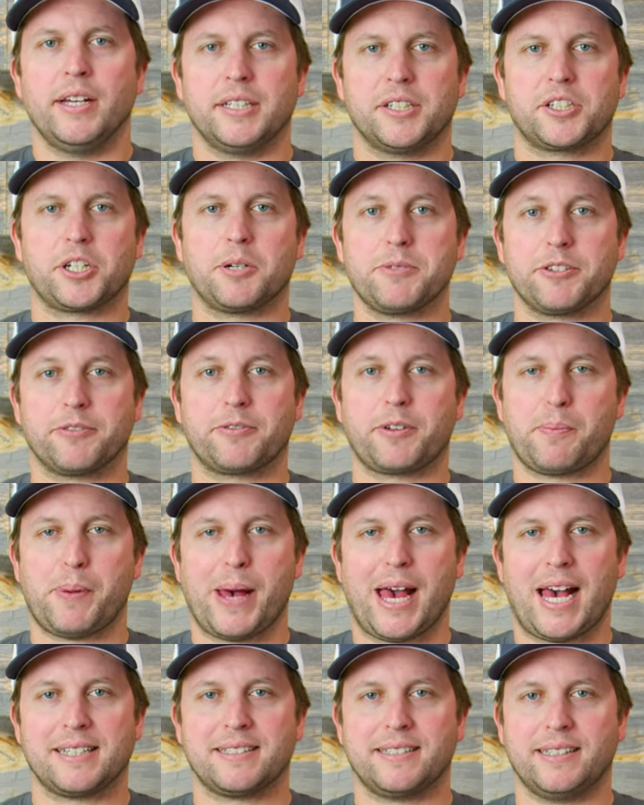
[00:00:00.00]
In terms of
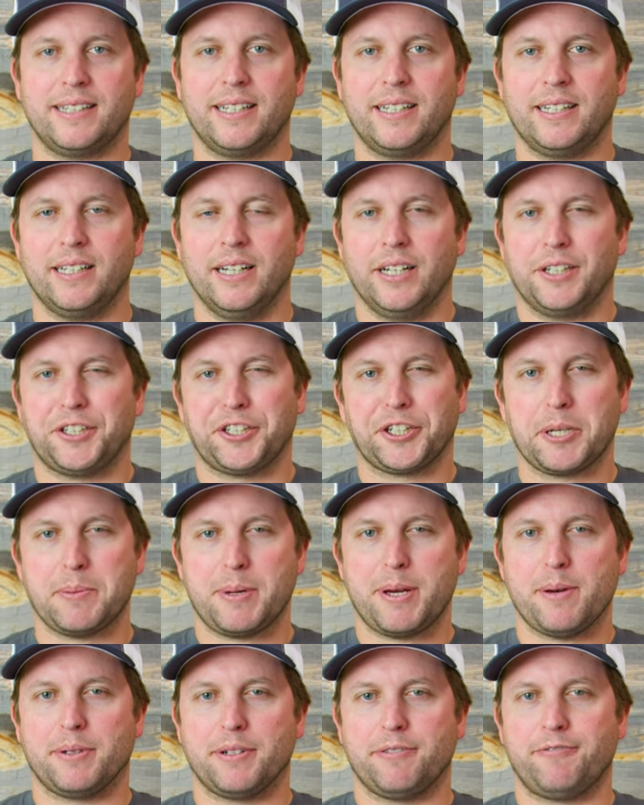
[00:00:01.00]
capacity, you're going
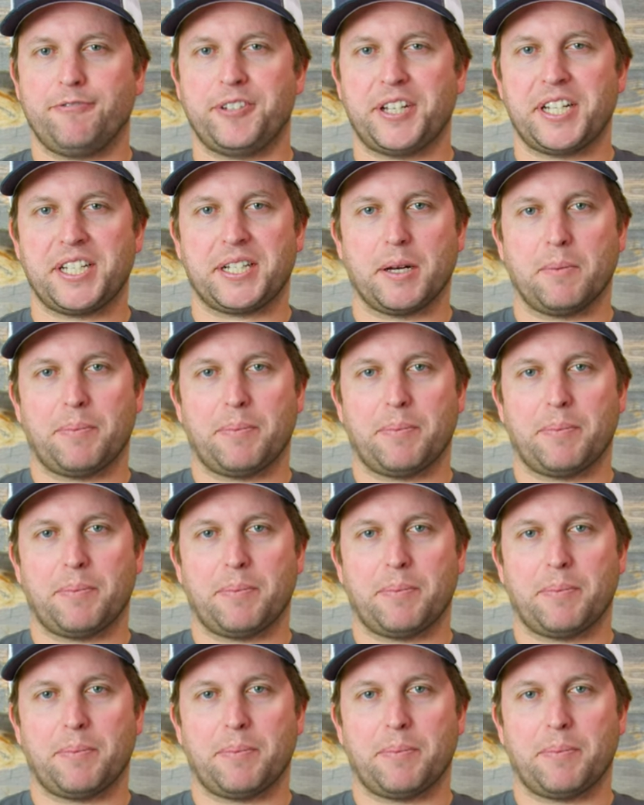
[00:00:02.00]
to be able to fit